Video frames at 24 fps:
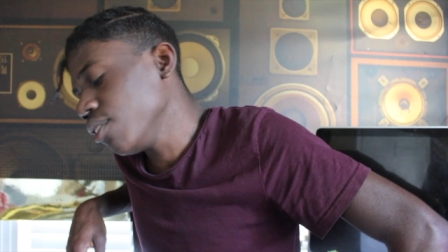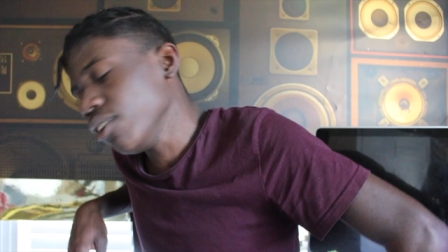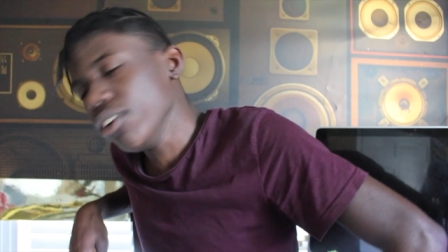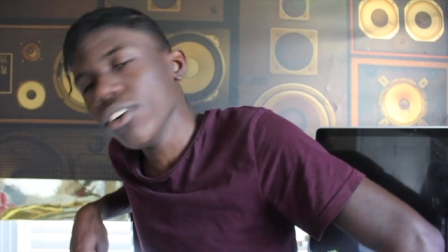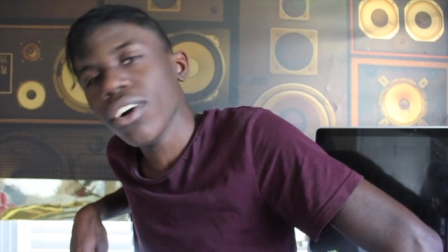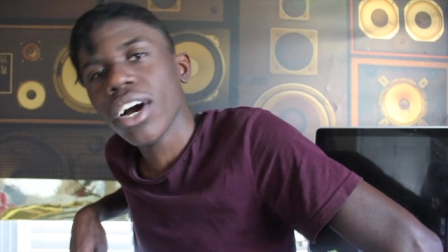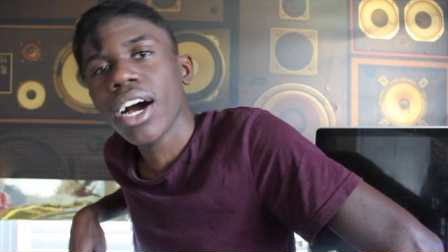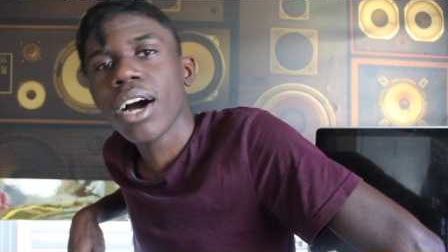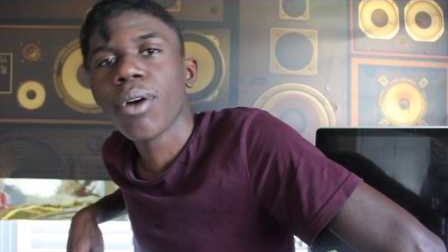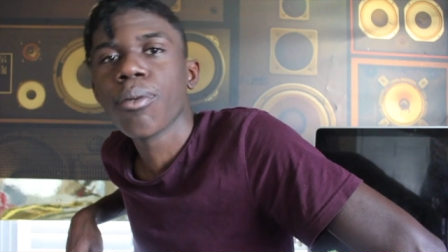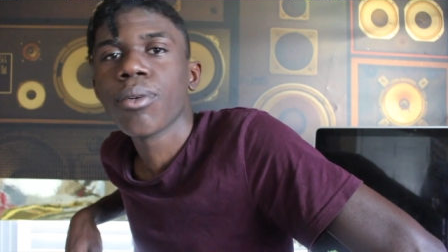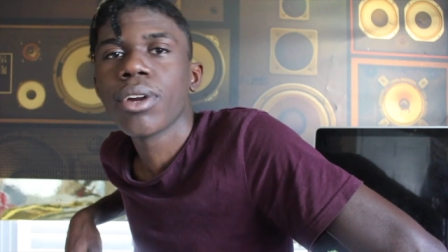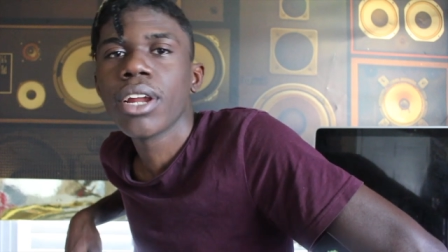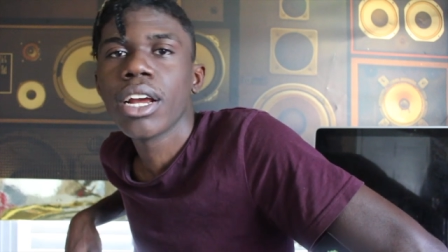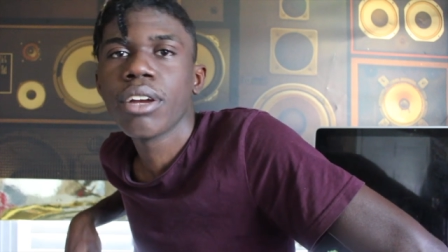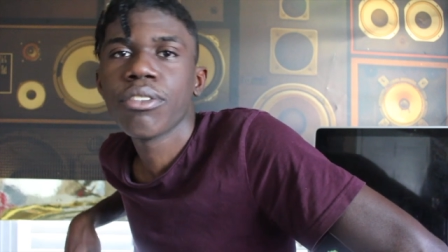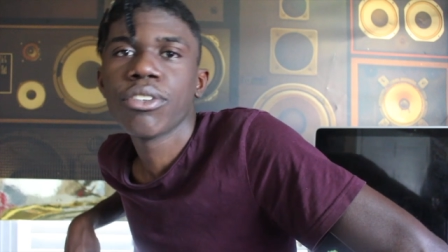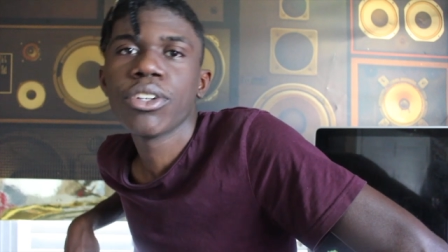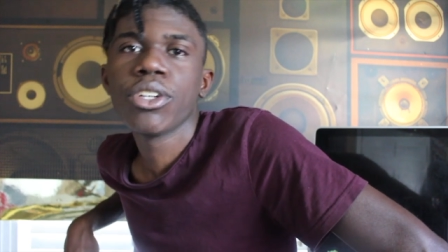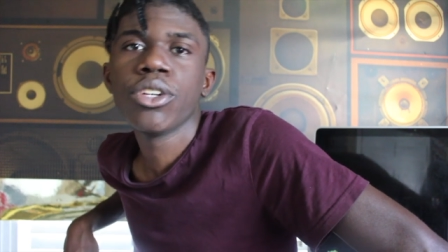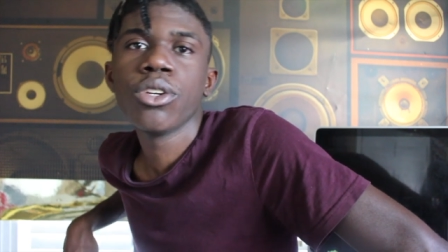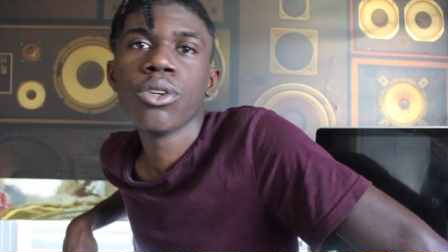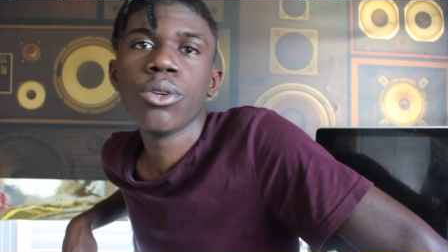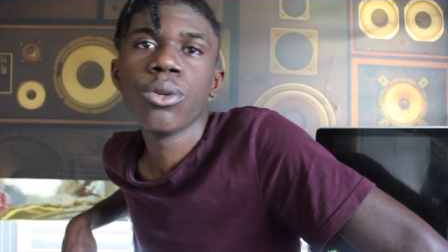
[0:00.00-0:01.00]
you know how
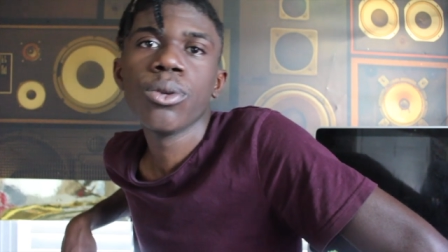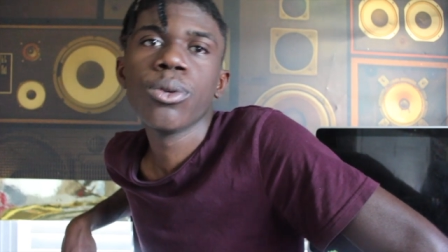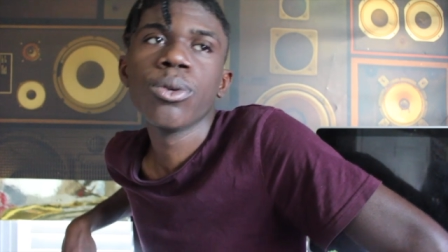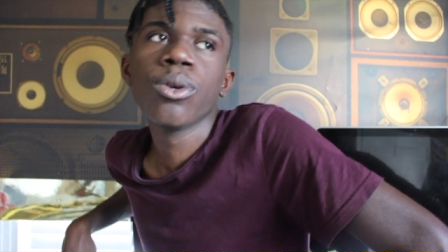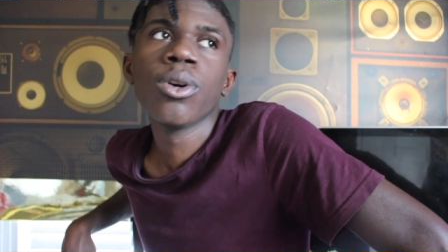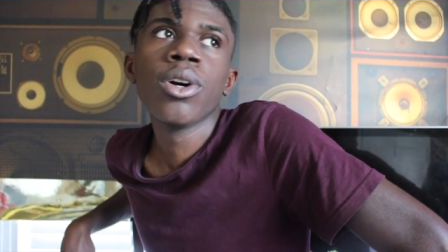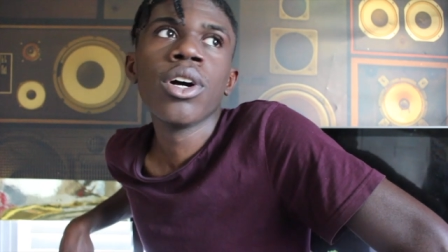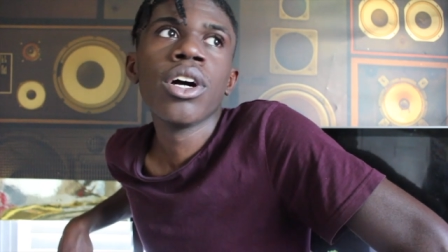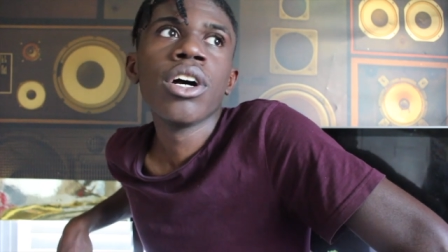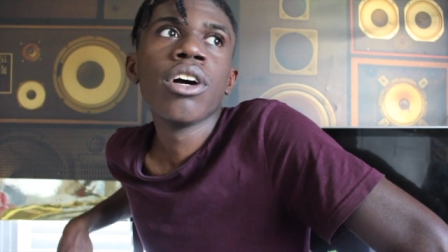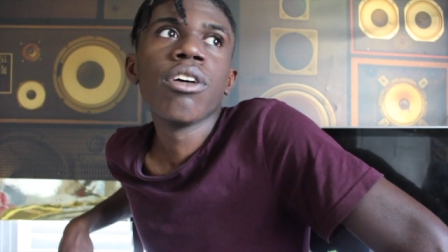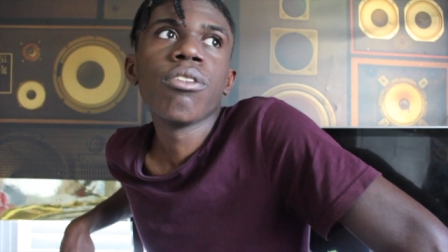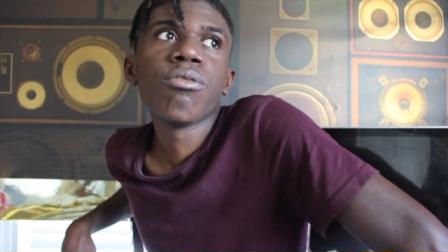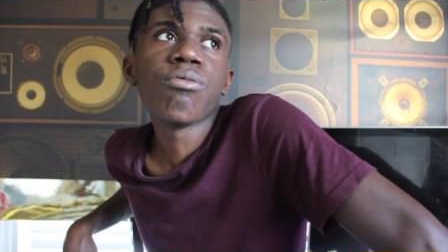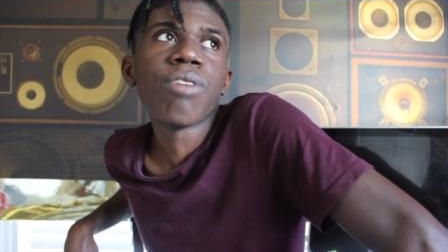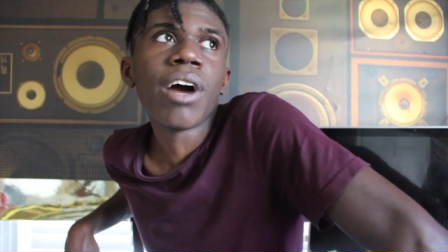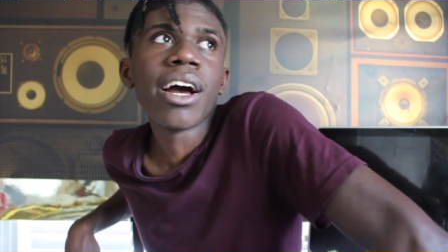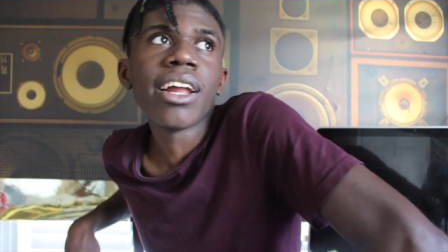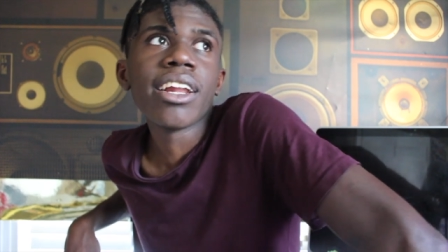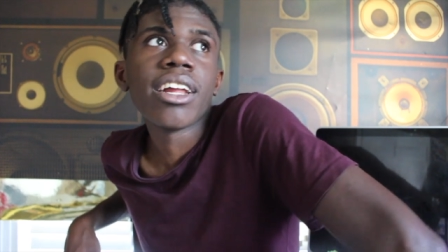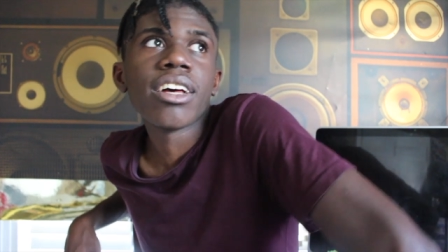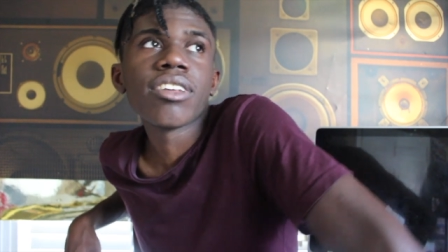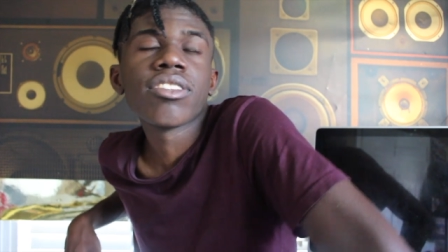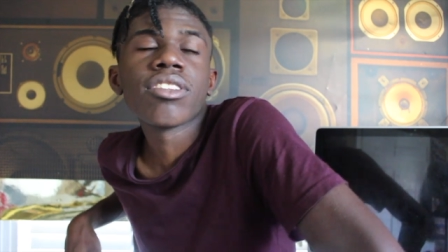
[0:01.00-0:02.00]
whenever you
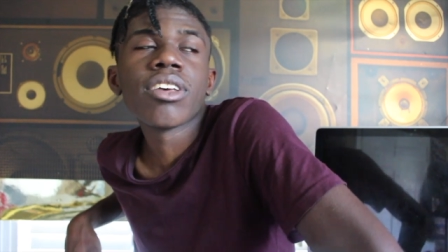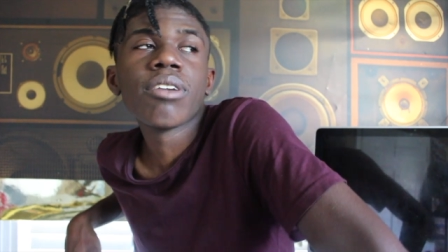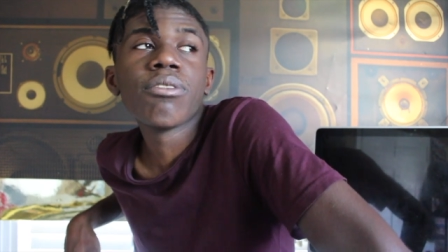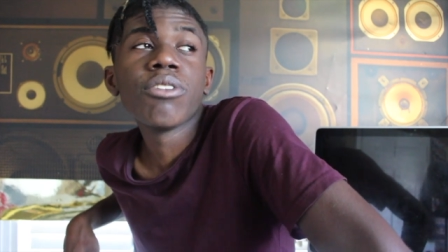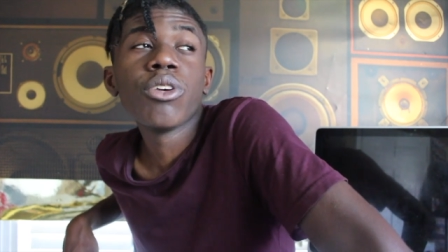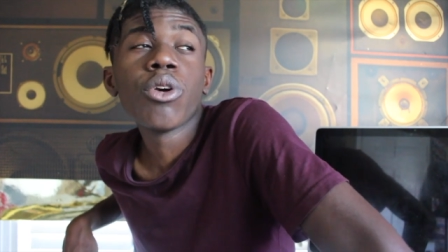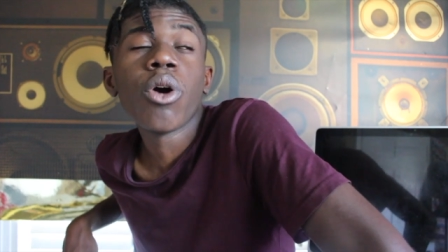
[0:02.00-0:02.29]
find out something